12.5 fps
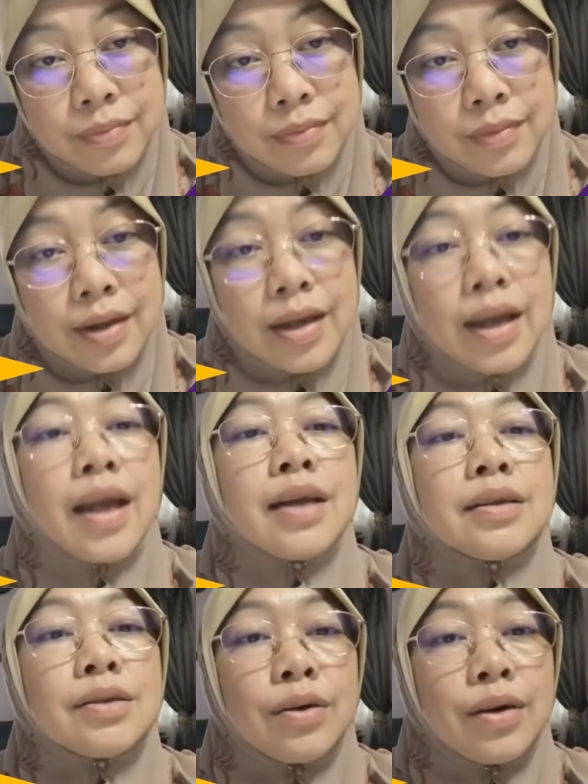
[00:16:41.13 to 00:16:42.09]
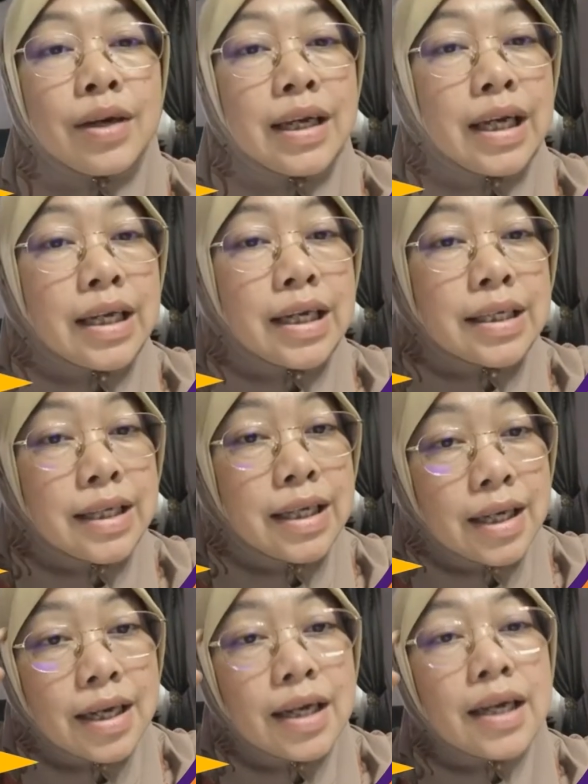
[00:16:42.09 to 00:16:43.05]
Okay, so it is
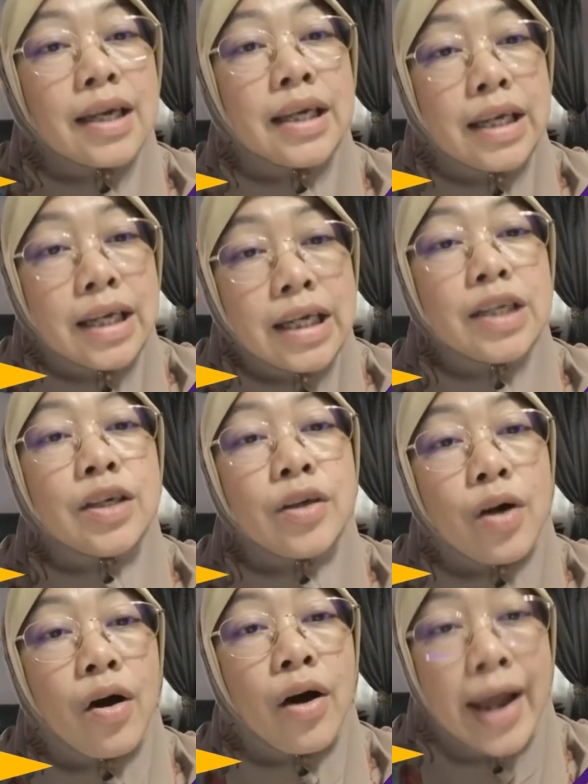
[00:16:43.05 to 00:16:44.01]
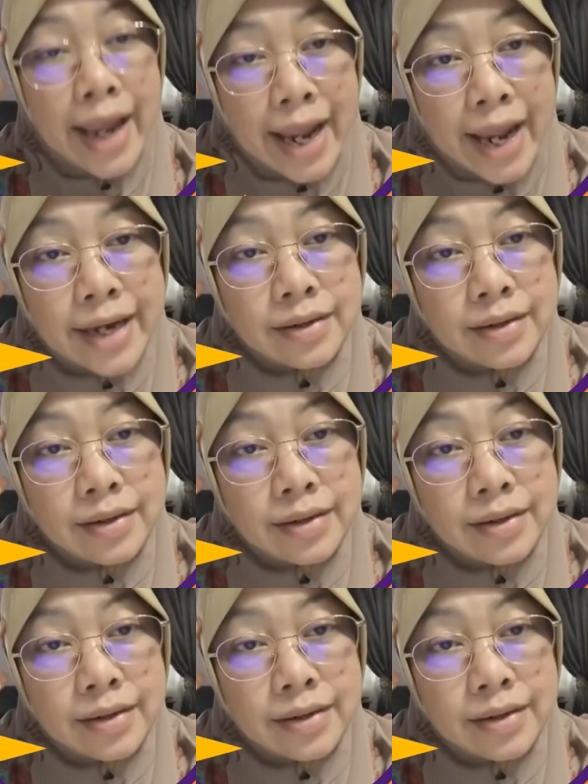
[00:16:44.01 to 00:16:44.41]
here in your head.